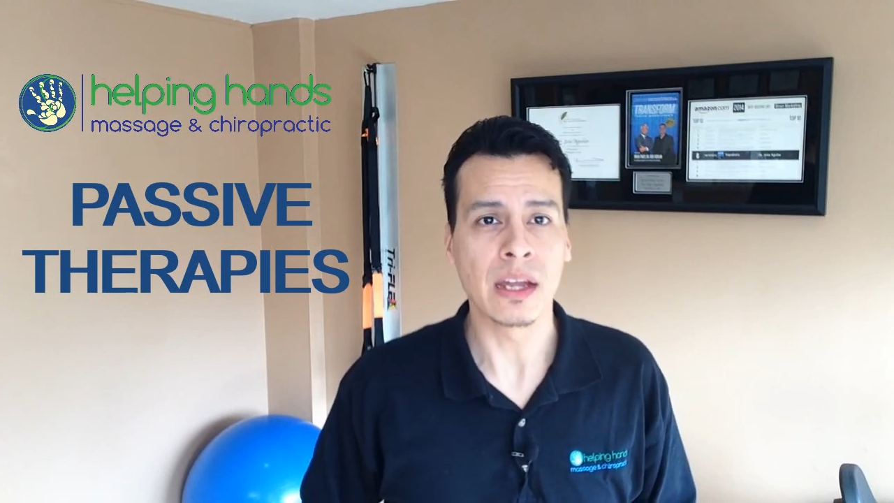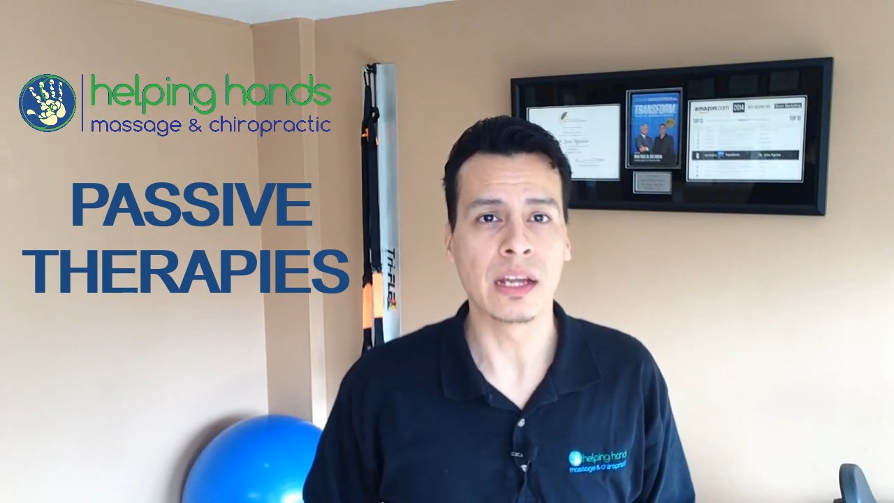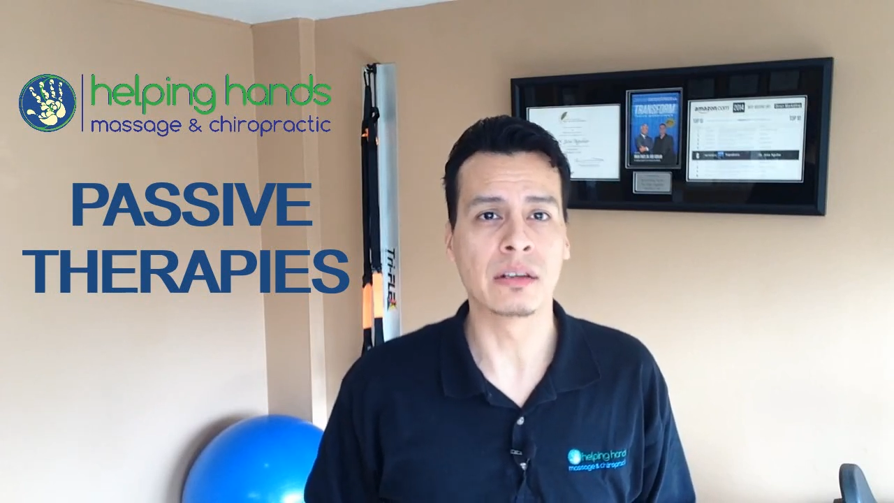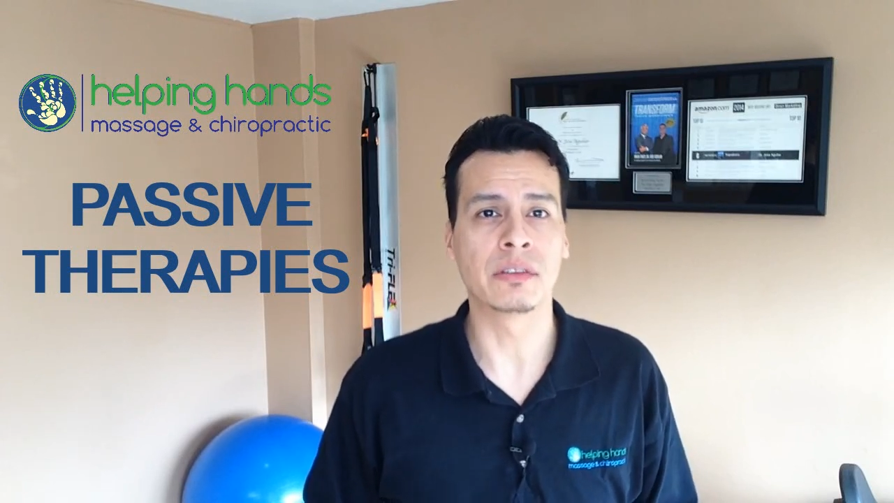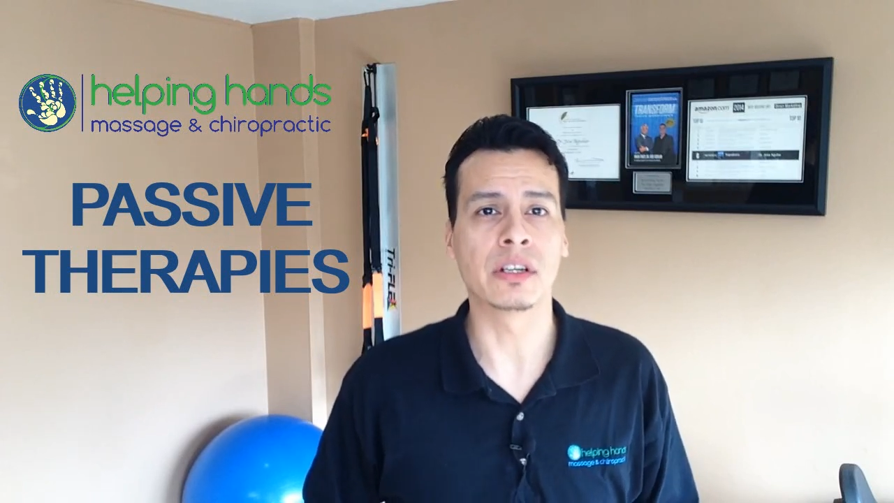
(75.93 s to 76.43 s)

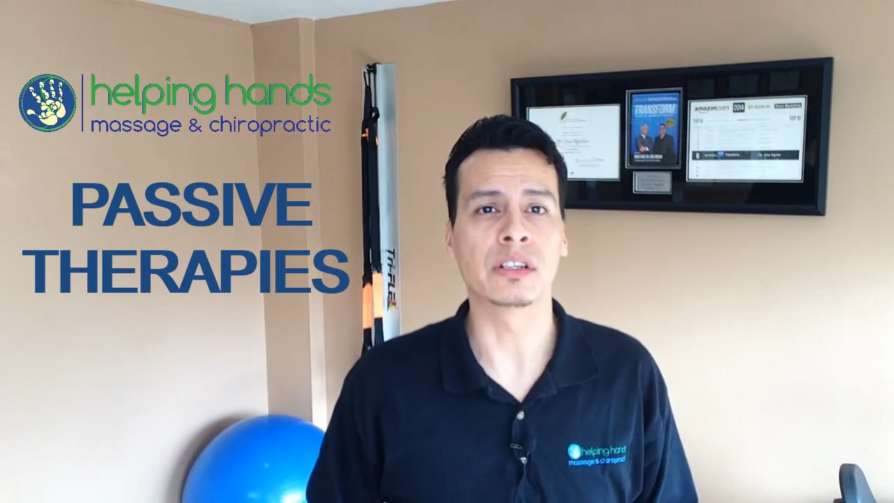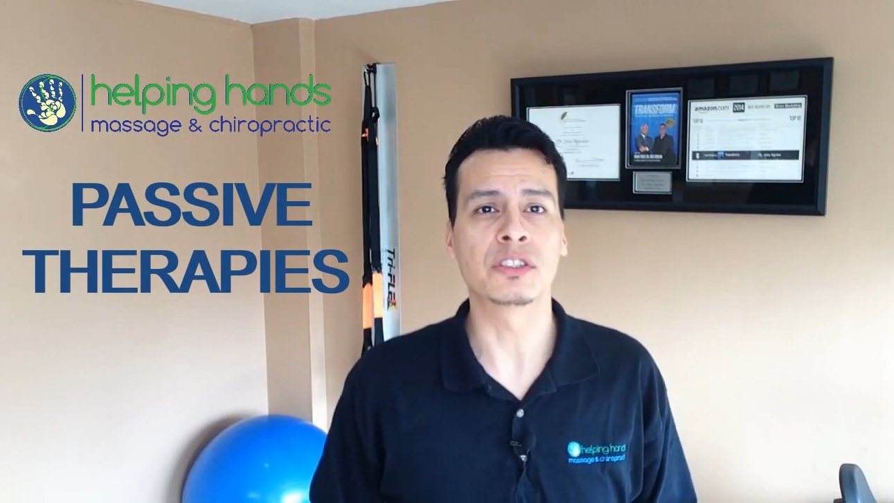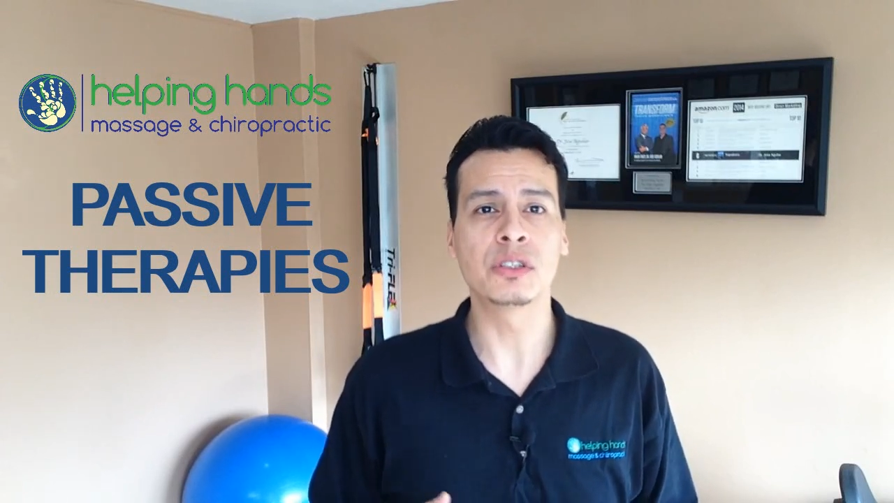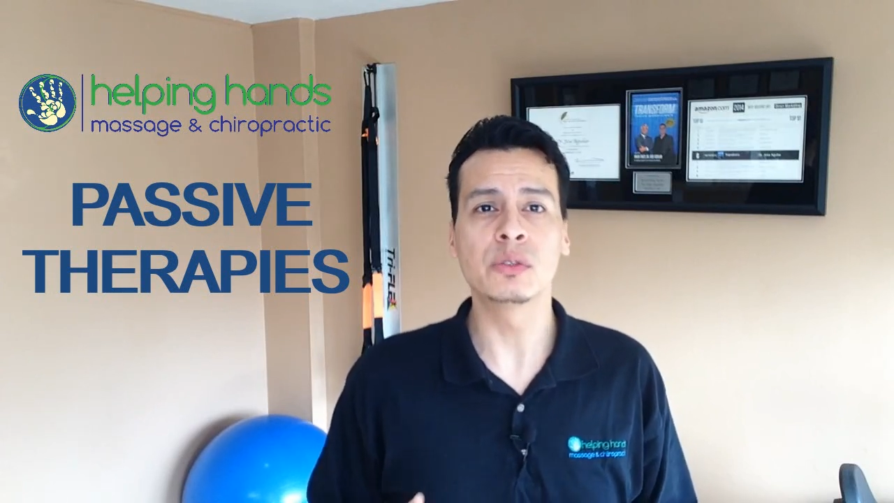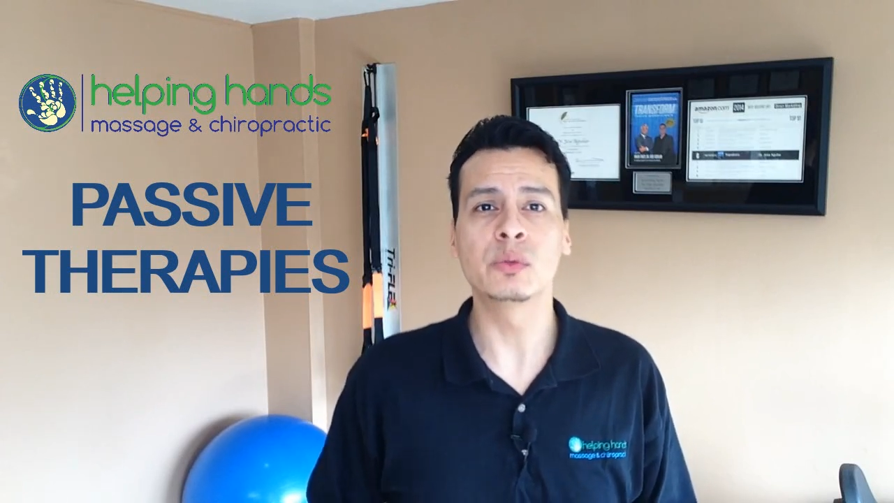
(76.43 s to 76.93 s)
and they're
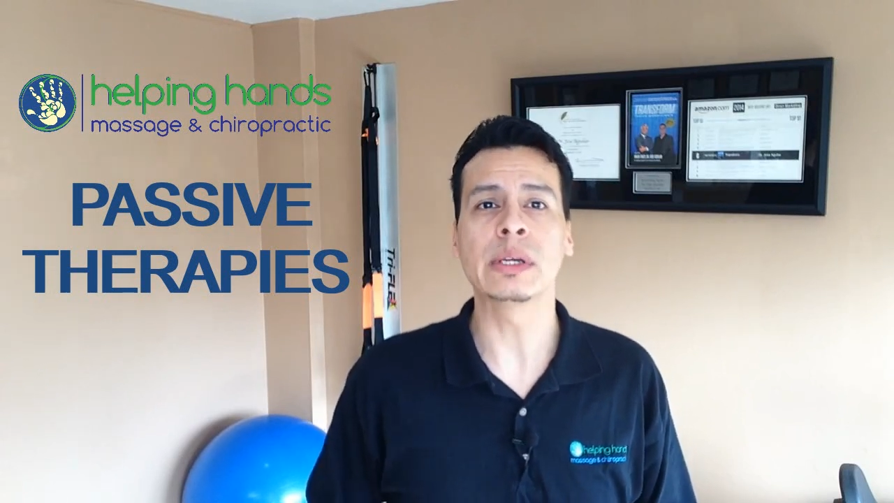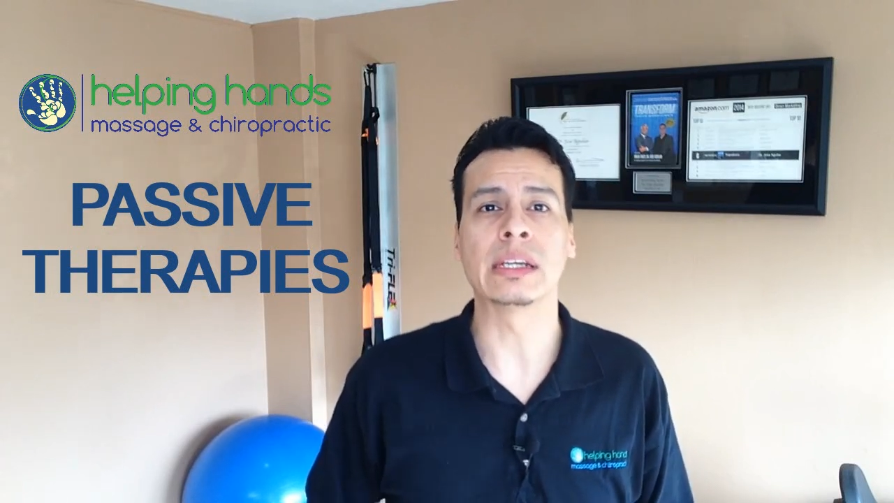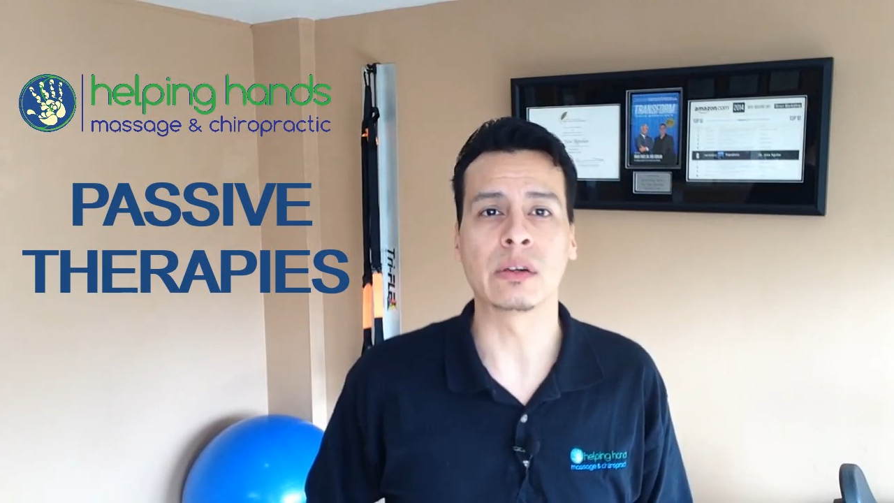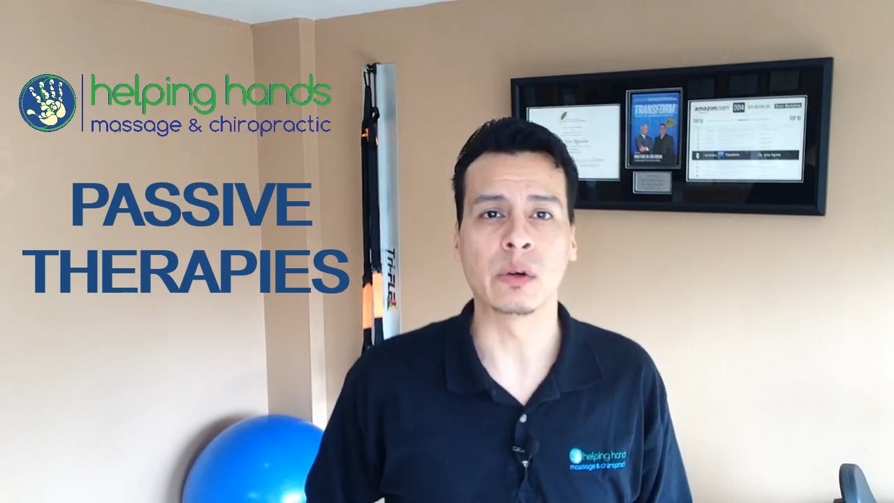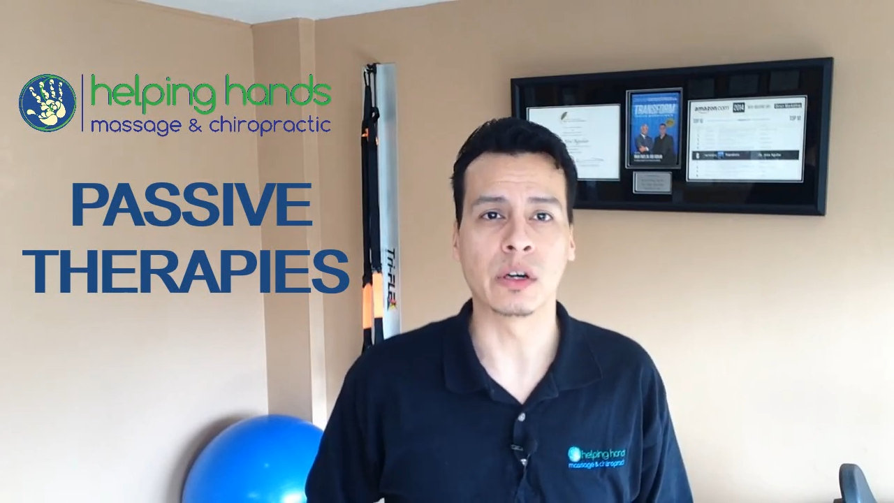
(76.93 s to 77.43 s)
too
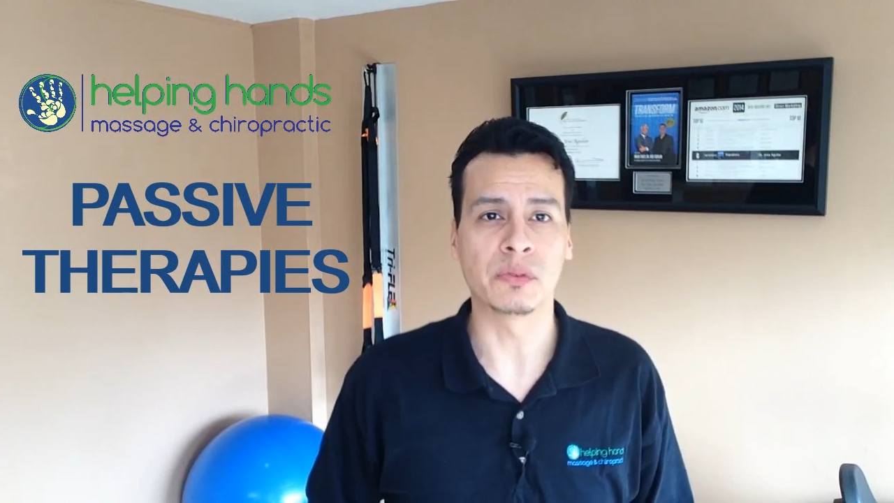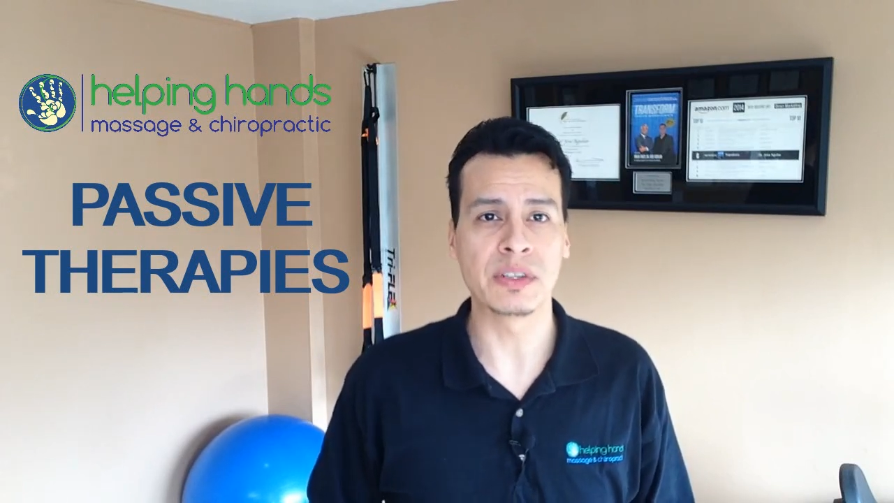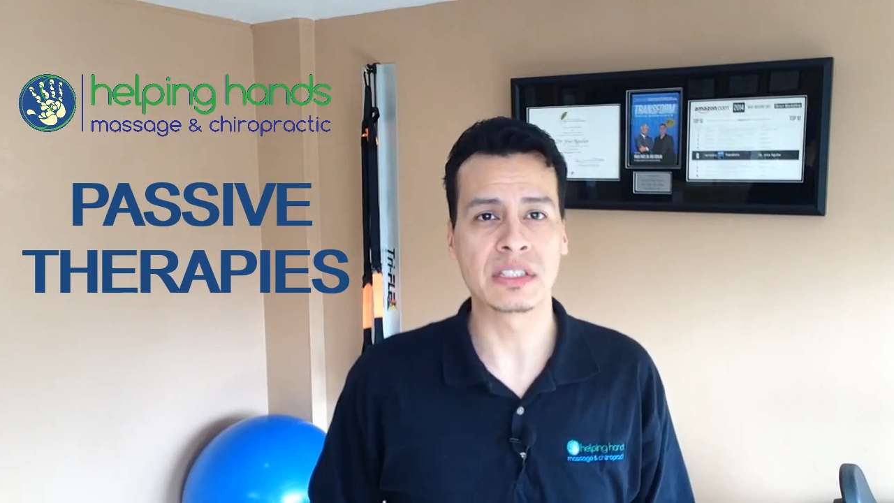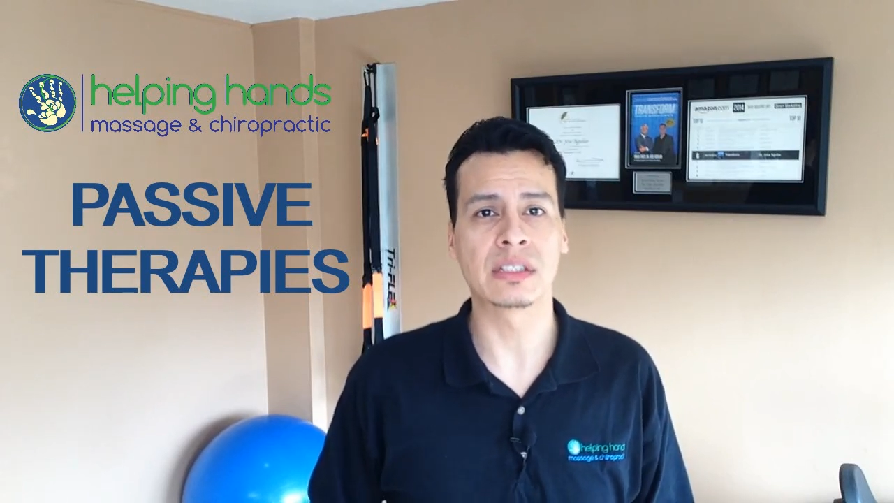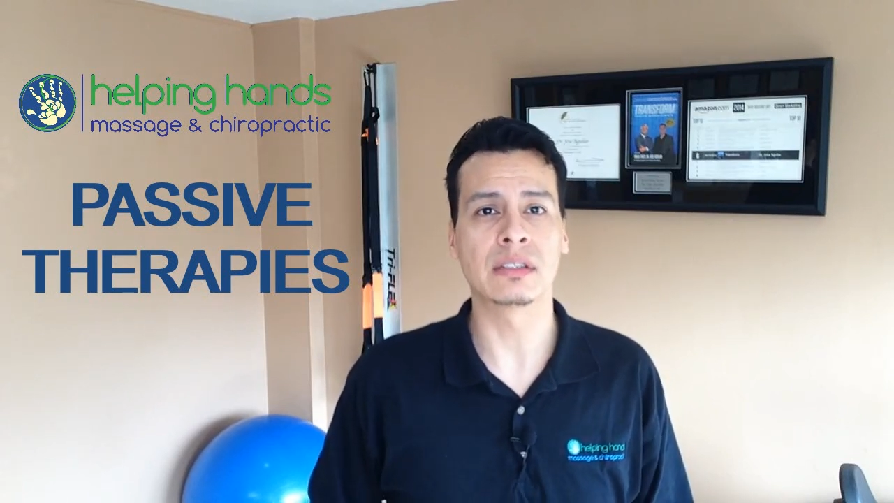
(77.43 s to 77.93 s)
weak or
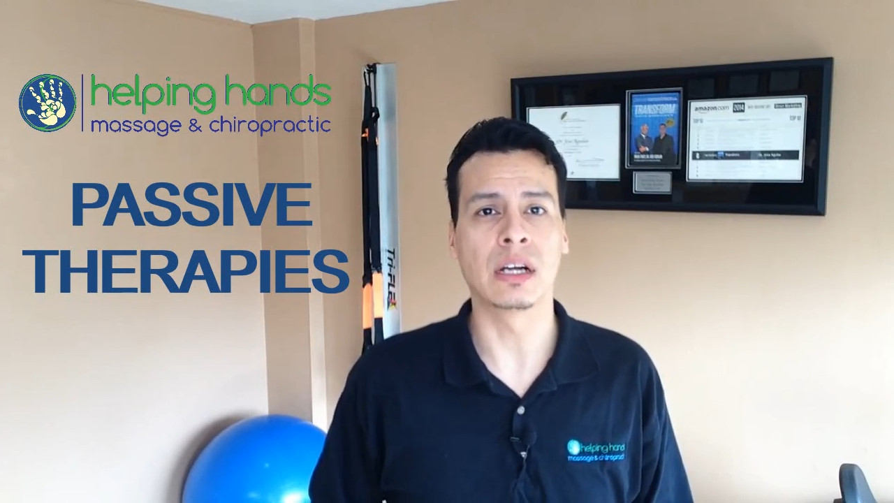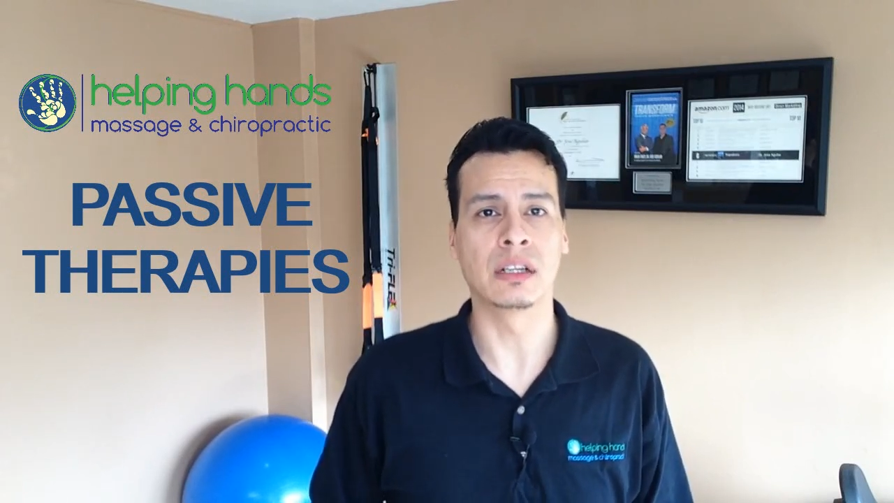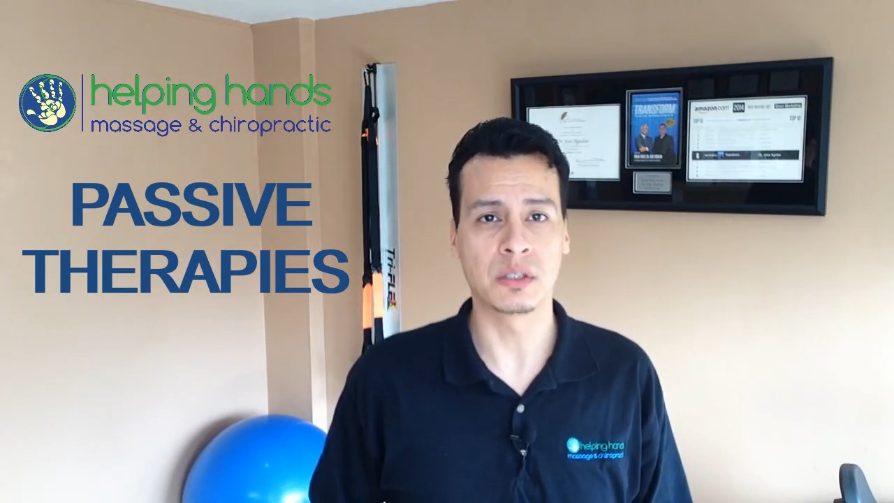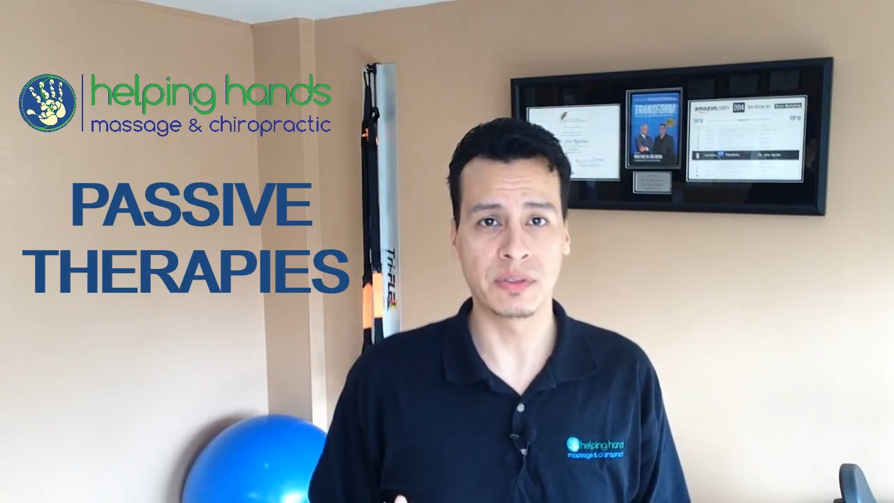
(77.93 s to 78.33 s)
to